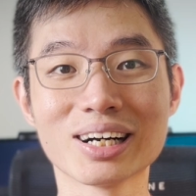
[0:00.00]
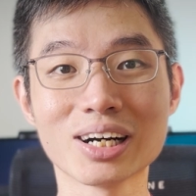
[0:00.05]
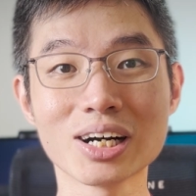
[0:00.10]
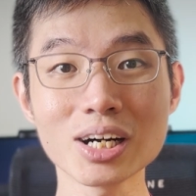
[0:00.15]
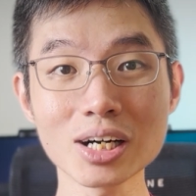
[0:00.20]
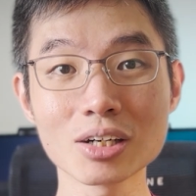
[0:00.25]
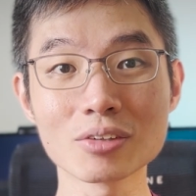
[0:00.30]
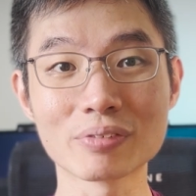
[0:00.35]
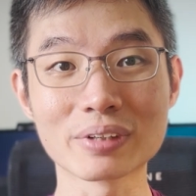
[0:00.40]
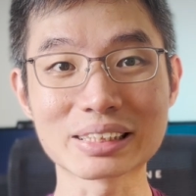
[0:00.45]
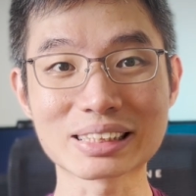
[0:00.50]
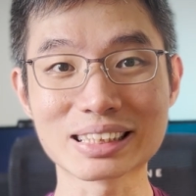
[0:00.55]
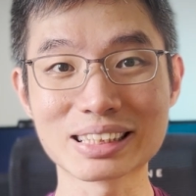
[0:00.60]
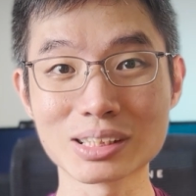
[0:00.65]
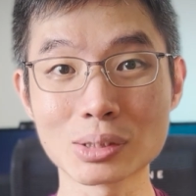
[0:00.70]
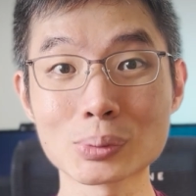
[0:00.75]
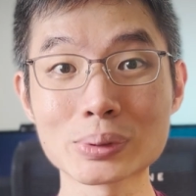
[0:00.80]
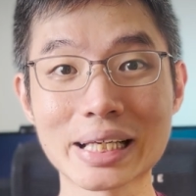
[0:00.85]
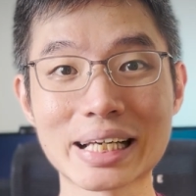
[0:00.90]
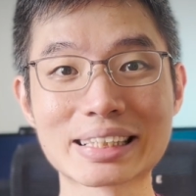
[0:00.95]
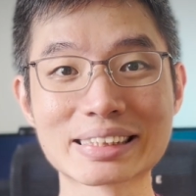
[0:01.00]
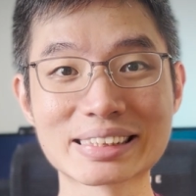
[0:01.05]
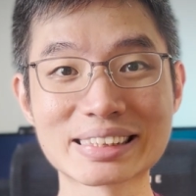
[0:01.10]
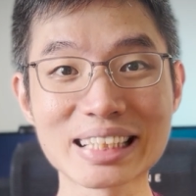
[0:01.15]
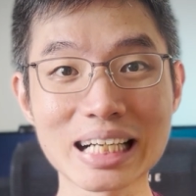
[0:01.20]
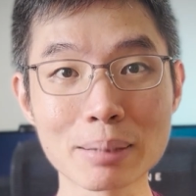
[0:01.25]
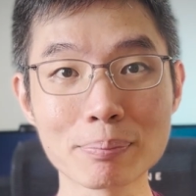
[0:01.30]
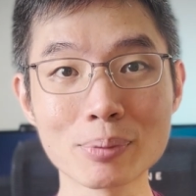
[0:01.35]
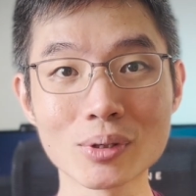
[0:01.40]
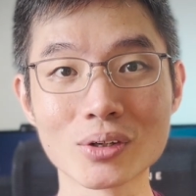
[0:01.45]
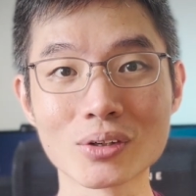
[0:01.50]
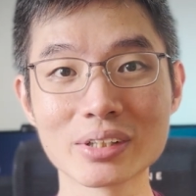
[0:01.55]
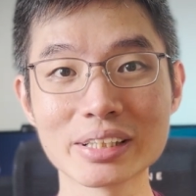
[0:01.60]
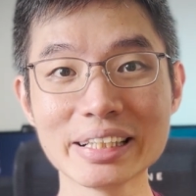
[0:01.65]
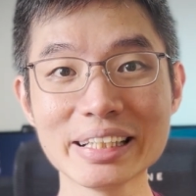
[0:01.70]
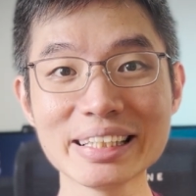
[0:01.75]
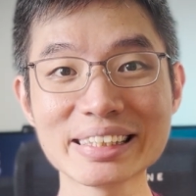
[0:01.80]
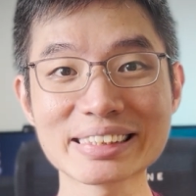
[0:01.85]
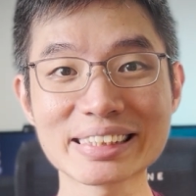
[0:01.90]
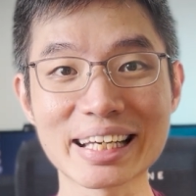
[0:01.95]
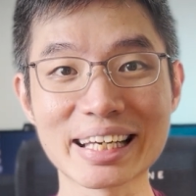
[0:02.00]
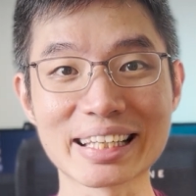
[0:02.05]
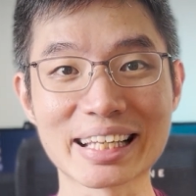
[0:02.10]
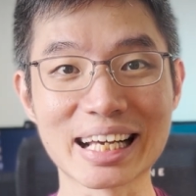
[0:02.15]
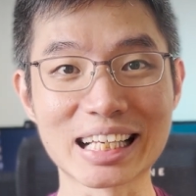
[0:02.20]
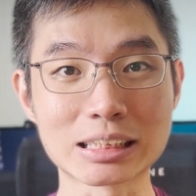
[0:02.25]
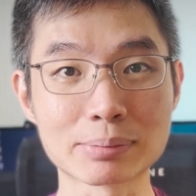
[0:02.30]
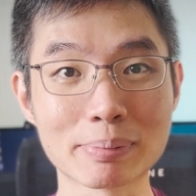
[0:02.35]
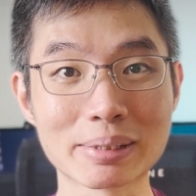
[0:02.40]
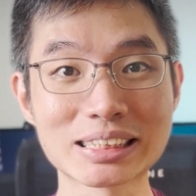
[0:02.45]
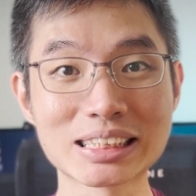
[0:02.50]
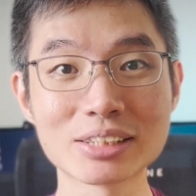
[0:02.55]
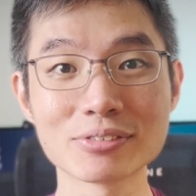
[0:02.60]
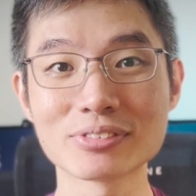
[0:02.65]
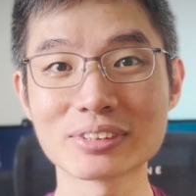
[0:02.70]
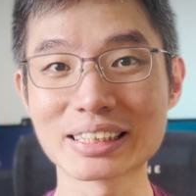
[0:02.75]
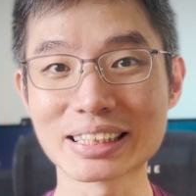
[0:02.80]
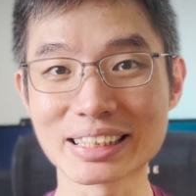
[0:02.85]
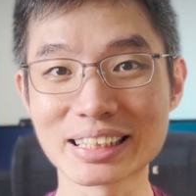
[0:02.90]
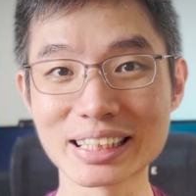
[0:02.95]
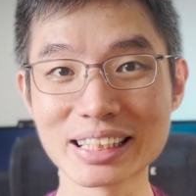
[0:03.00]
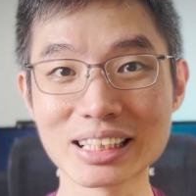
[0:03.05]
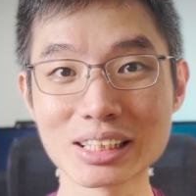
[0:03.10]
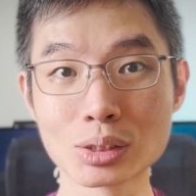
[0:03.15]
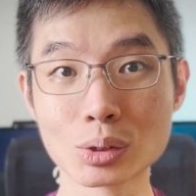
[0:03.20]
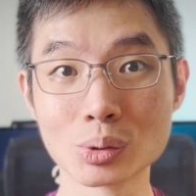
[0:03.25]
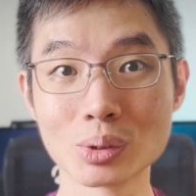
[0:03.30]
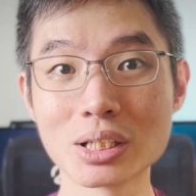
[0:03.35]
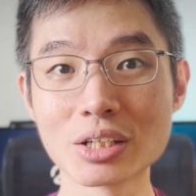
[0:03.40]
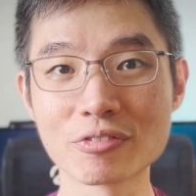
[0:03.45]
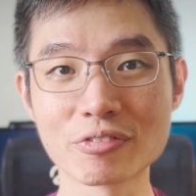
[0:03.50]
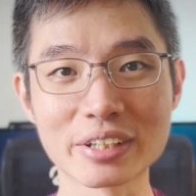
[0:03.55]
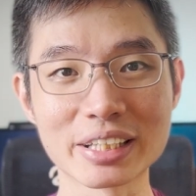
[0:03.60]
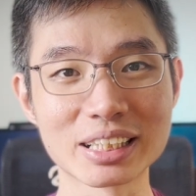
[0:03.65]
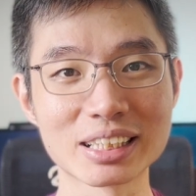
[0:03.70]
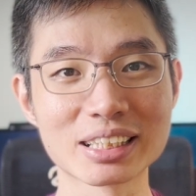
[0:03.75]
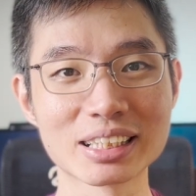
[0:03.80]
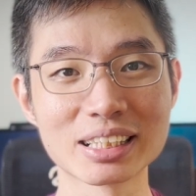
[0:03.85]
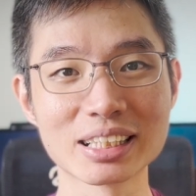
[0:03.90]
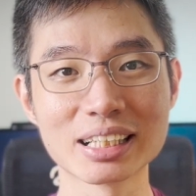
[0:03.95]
All of us know that Singapore is an expensive city to live in.